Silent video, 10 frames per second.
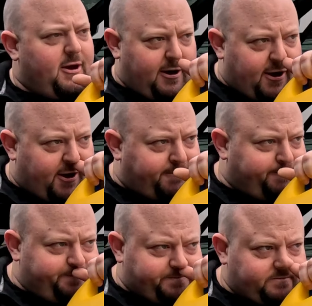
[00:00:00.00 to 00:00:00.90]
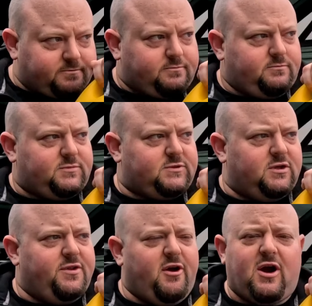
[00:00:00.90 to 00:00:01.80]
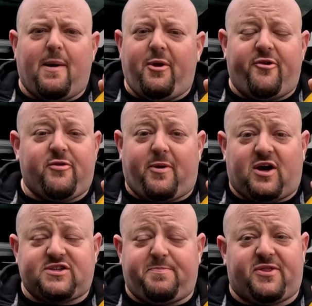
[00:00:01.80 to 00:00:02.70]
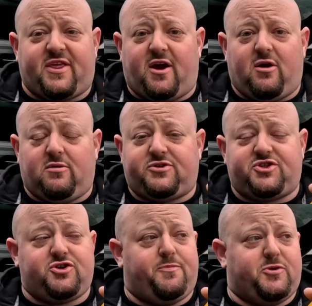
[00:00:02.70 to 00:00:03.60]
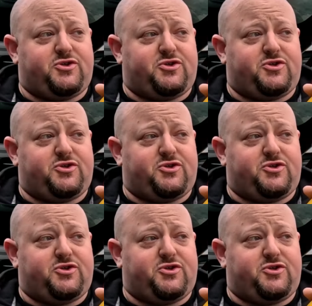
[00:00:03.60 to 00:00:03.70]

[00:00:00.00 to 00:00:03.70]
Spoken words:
They're a couple $100, but they're super,